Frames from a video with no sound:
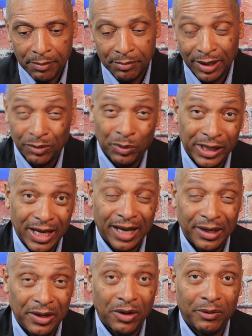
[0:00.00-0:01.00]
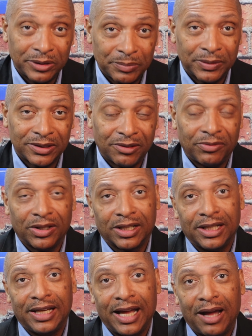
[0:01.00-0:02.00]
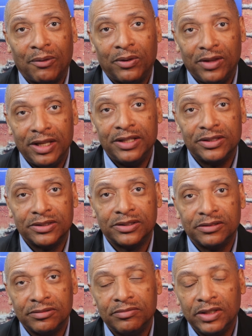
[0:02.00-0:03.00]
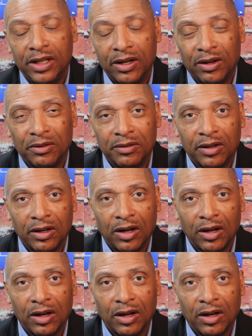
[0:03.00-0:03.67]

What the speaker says: But we kind of know specifically how are these, you know,